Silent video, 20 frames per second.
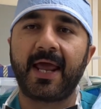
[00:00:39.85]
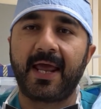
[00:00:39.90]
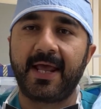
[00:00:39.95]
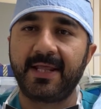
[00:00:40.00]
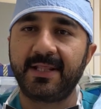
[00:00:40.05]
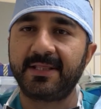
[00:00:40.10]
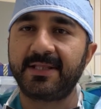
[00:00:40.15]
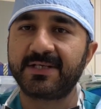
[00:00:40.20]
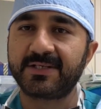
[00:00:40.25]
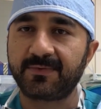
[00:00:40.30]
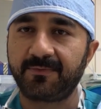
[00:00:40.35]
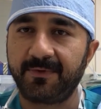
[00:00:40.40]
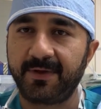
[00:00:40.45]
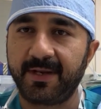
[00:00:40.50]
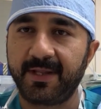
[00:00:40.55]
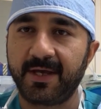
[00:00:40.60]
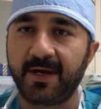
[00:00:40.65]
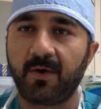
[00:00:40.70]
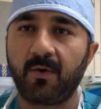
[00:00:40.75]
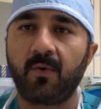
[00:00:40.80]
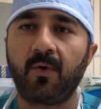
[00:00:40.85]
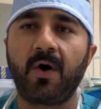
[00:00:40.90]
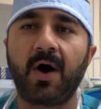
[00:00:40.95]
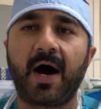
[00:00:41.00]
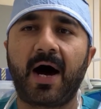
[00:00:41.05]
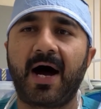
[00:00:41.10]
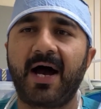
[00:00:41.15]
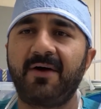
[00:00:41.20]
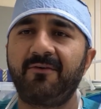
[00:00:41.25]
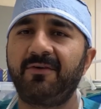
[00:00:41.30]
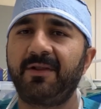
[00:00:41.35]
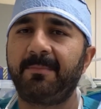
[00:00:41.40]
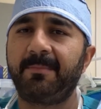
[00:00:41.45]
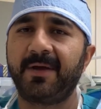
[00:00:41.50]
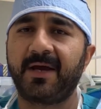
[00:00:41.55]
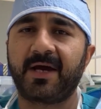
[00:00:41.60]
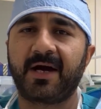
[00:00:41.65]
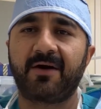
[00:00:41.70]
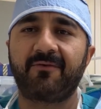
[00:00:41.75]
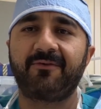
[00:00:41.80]
In this video, I will
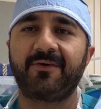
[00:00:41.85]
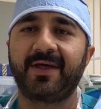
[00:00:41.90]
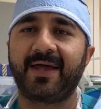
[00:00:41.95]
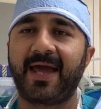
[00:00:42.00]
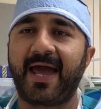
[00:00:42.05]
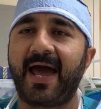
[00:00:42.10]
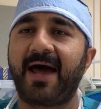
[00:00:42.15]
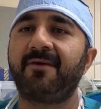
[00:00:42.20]
be covering